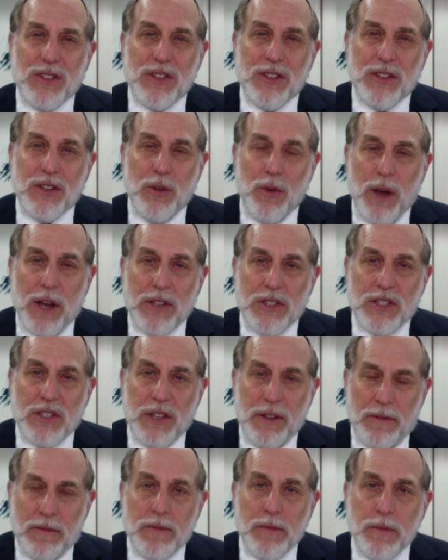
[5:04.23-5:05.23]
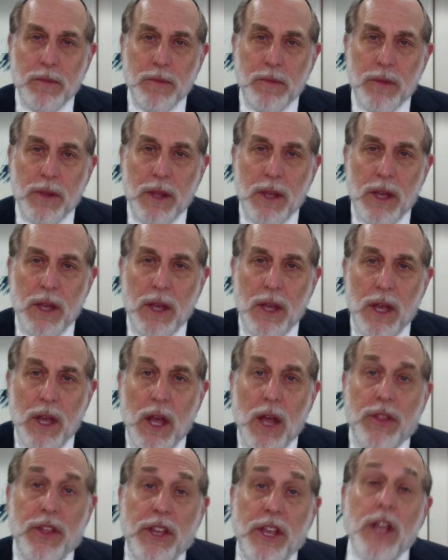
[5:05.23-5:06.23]
to us,
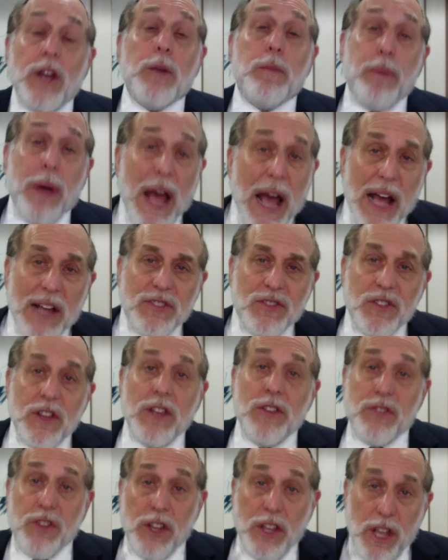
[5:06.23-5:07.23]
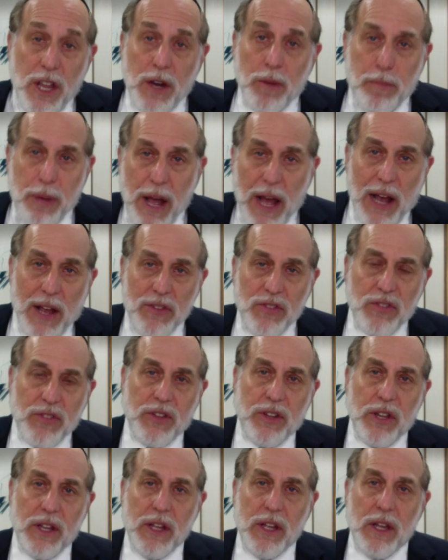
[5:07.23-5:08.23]
the year past is the year
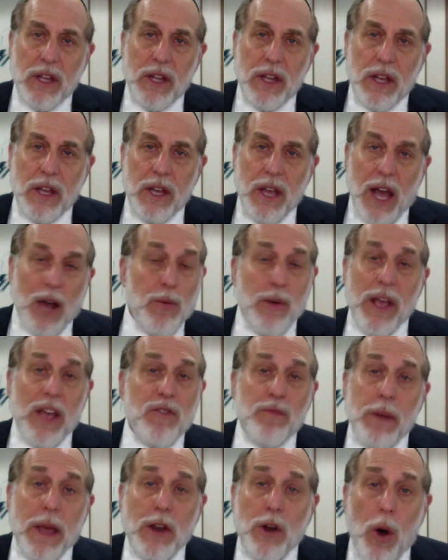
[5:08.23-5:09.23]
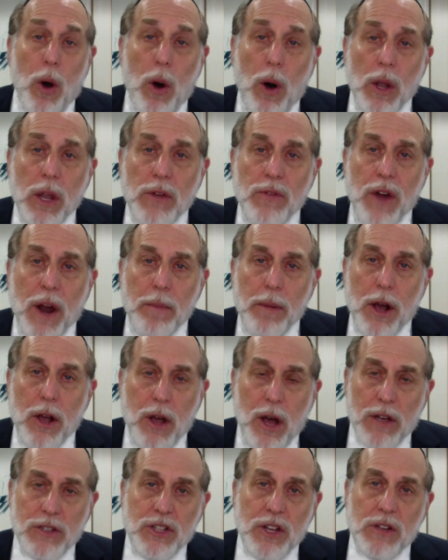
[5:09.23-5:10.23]
past, and we have made all of our
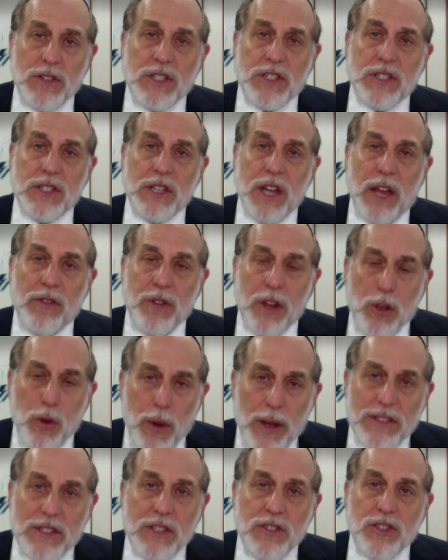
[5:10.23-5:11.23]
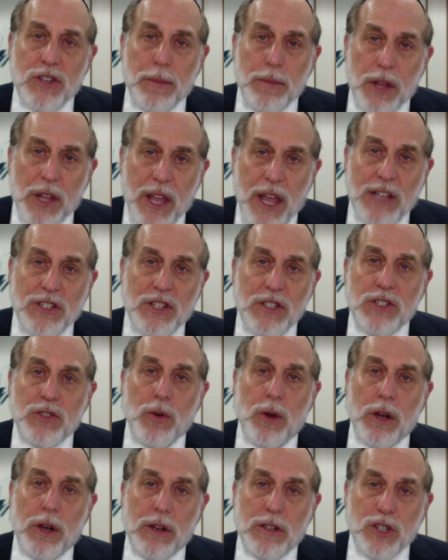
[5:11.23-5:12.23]
bakashos and requests and supplications to
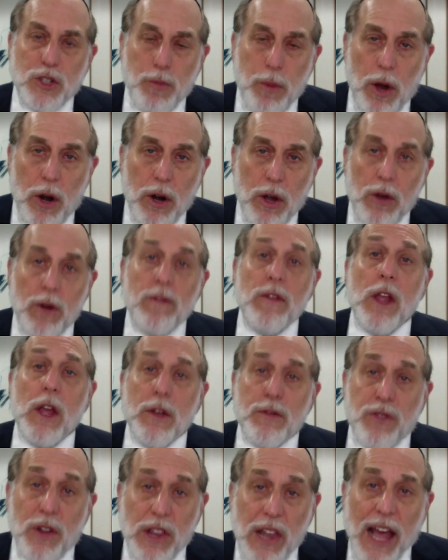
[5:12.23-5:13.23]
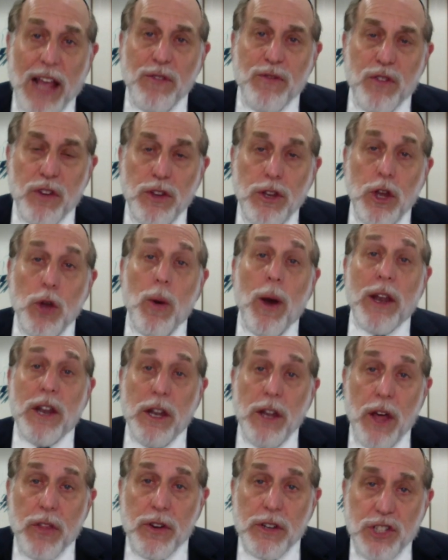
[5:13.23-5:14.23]
HaKadosh Baruch Hu for life anew and
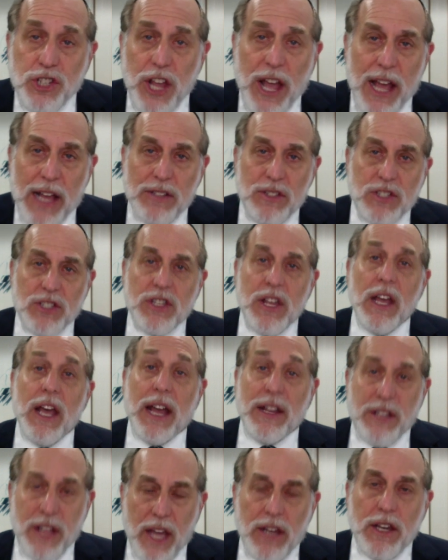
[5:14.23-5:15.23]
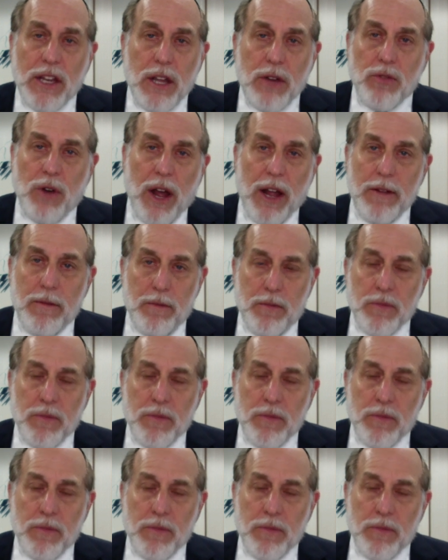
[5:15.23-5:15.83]
another chance at getting it right.